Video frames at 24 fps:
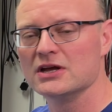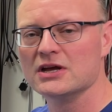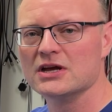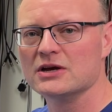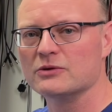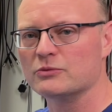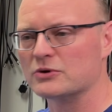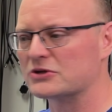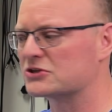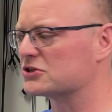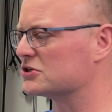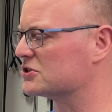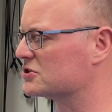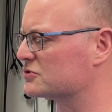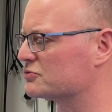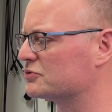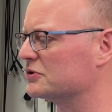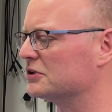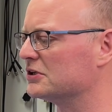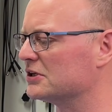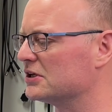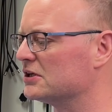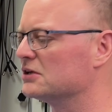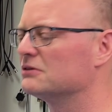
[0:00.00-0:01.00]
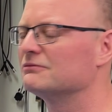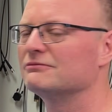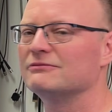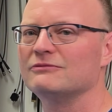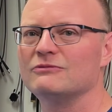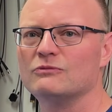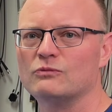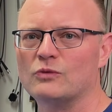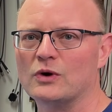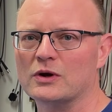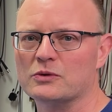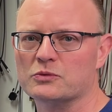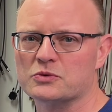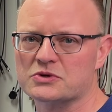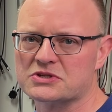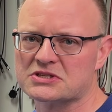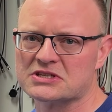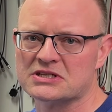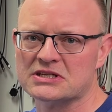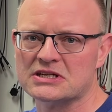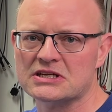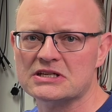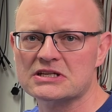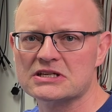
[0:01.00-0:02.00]
which is really what was
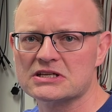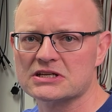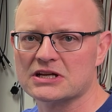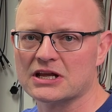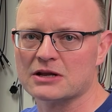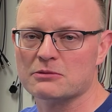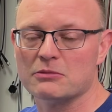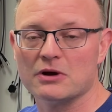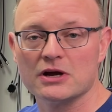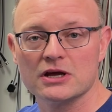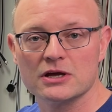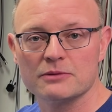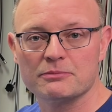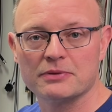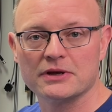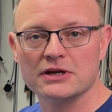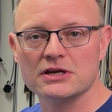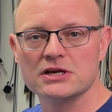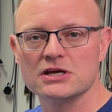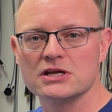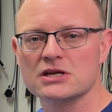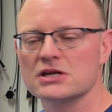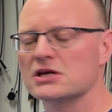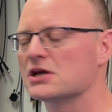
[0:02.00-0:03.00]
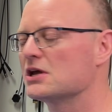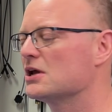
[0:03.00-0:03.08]
needed, in my opinion.